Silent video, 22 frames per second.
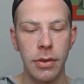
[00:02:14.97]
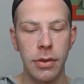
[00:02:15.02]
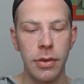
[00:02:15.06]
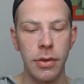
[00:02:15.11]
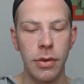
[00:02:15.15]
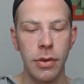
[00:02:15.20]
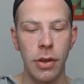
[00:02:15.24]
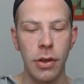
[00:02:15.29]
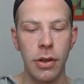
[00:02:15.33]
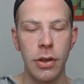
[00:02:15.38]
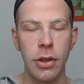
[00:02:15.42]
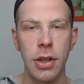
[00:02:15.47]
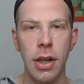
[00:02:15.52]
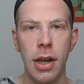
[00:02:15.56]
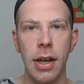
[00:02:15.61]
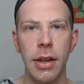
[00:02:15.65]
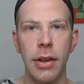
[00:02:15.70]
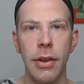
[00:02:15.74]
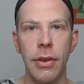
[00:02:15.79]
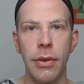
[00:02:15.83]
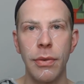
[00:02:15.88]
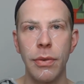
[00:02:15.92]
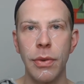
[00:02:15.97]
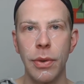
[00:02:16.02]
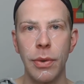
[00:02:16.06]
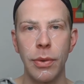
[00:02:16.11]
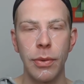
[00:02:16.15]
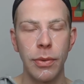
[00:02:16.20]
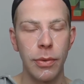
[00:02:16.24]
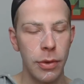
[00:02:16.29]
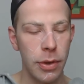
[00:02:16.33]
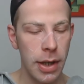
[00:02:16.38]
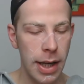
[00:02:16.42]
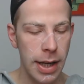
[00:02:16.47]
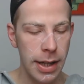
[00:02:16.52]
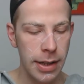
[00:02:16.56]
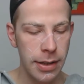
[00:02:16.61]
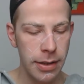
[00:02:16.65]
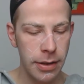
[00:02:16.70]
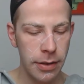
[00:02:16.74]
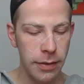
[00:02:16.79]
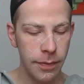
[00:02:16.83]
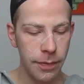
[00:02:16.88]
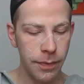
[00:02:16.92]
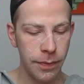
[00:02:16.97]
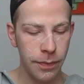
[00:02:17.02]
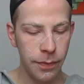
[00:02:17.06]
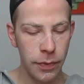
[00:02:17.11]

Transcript: do not shine through later.